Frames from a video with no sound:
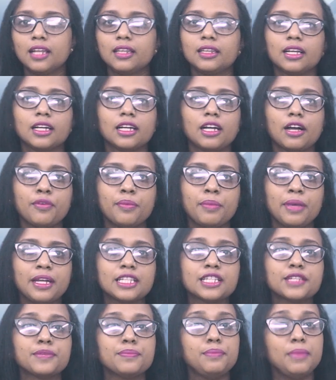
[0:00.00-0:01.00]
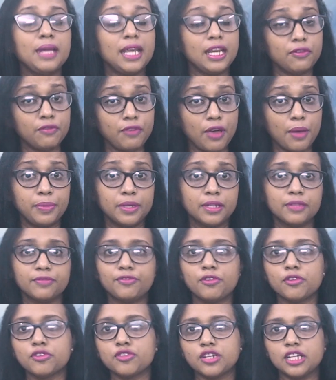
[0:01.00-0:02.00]
The government's main weapon
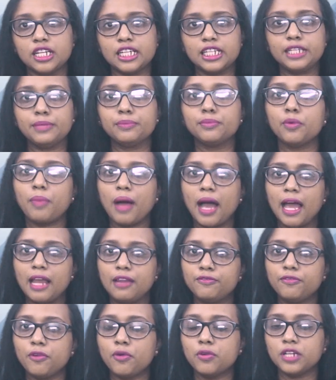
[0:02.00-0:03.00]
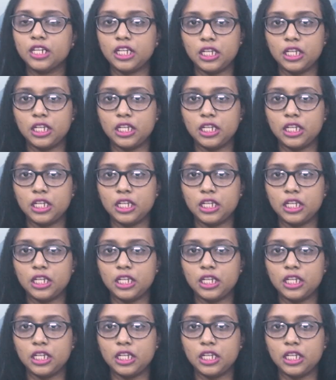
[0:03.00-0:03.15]
for shielding mobile phone